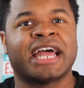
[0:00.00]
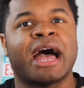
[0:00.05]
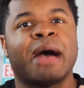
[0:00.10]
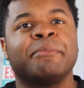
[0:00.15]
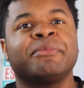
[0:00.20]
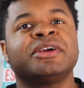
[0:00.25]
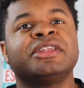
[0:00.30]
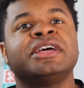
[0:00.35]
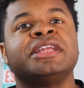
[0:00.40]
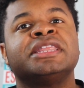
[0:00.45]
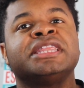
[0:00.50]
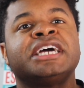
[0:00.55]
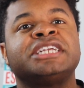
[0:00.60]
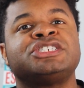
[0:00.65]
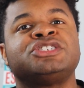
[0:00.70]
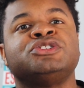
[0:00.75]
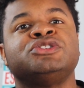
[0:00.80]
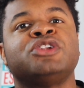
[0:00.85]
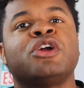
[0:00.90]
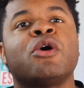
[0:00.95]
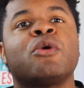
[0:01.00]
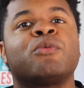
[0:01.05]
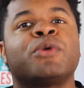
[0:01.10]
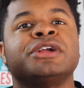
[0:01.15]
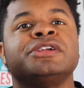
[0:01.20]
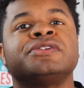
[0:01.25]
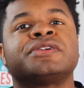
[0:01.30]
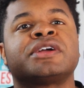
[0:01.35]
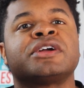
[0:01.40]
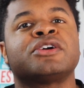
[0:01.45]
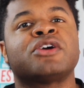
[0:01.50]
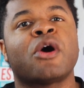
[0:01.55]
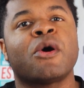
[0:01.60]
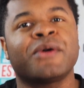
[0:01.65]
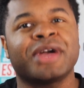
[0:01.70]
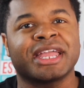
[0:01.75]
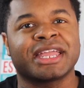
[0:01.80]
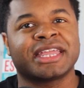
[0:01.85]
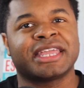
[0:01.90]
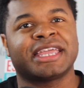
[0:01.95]
i'm gonna let you know where you can go
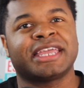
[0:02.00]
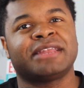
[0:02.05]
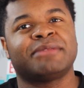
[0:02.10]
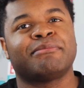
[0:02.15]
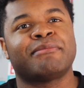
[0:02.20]
and get